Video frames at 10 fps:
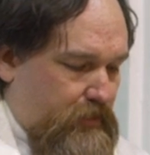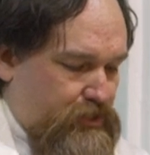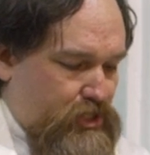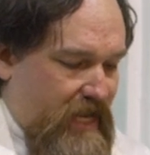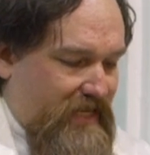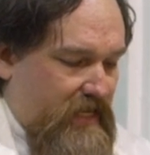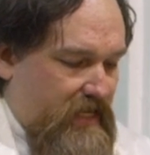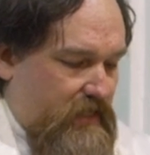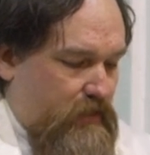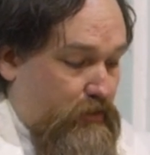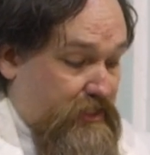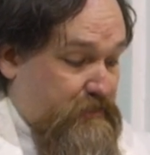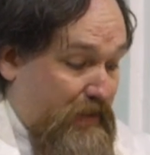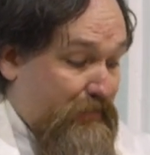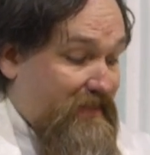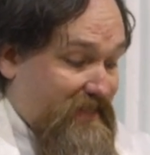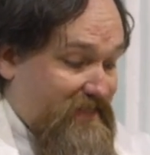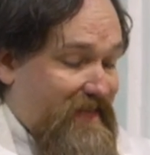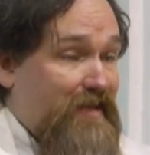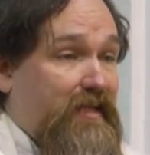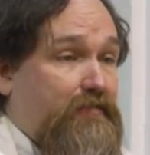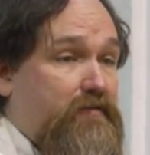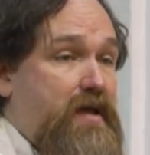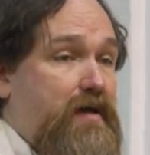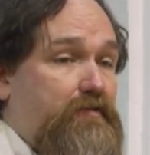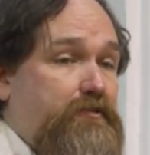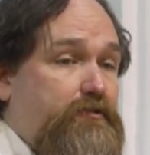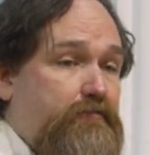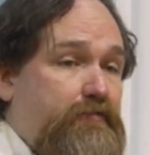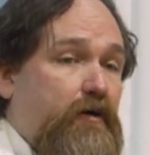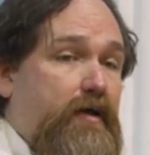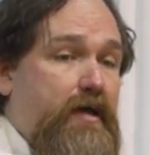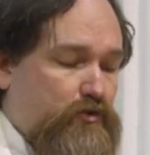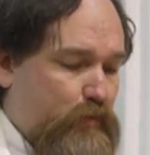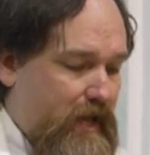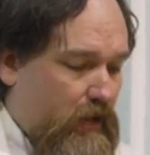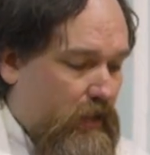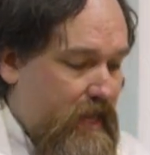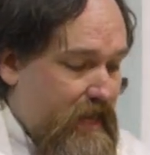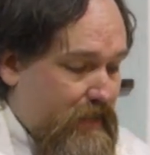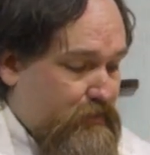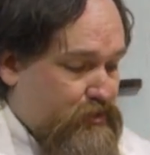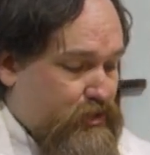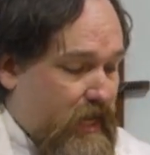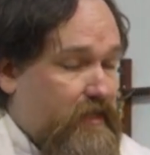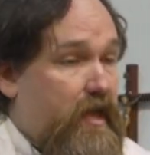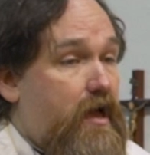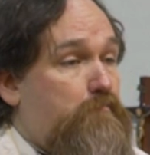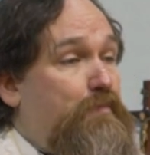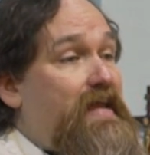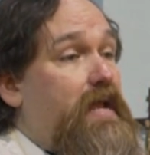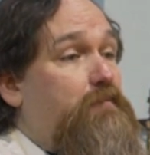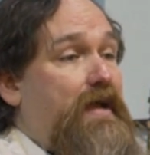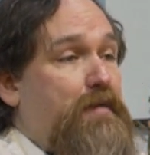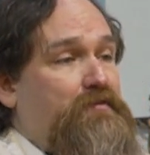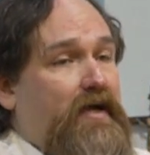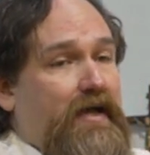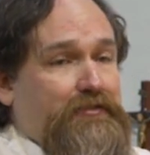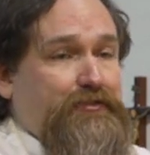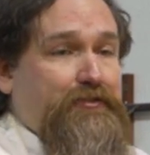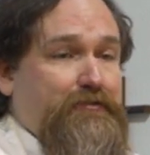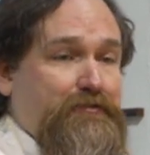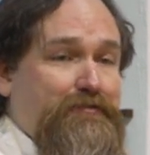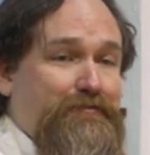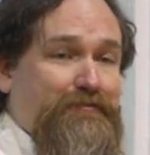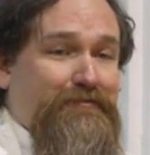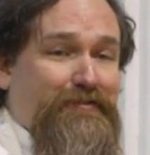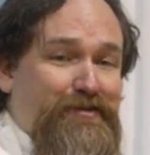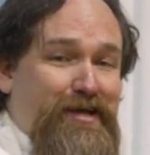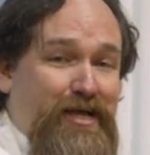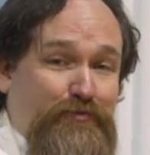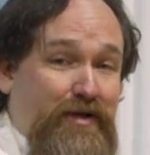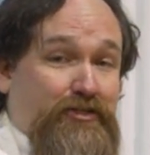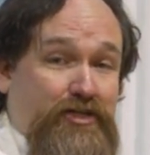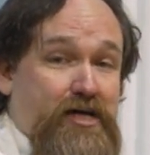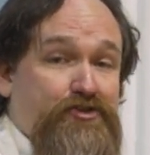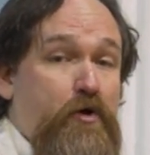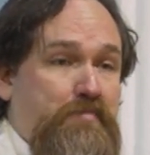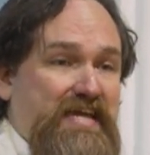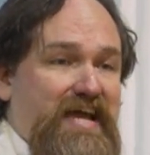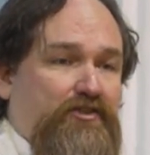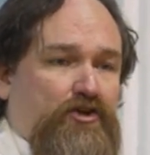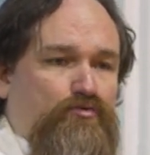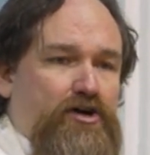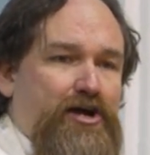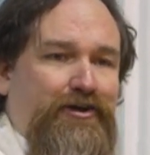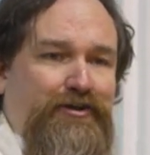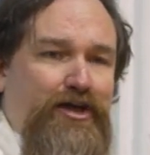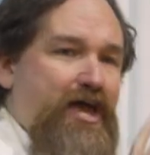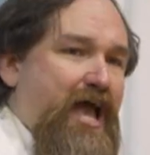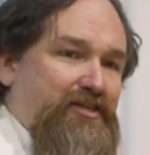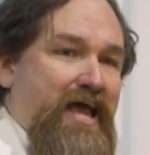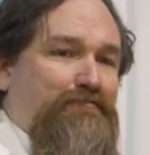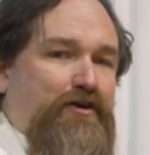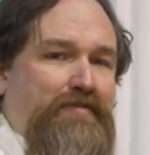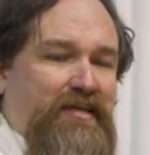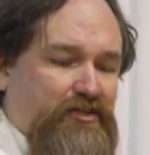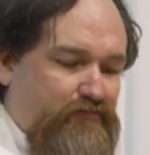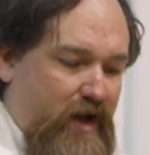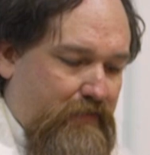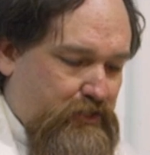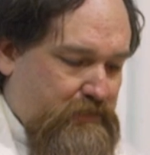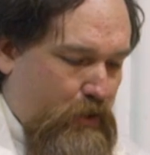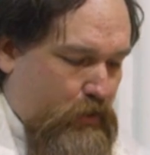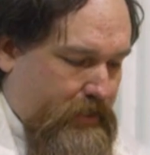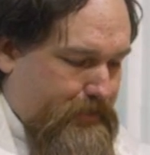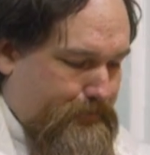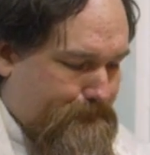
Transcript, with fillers: the Son, the Spirit descending from heaven to fill and dwell, and the Son being baptized as well as also being the word as ever that his father spoke.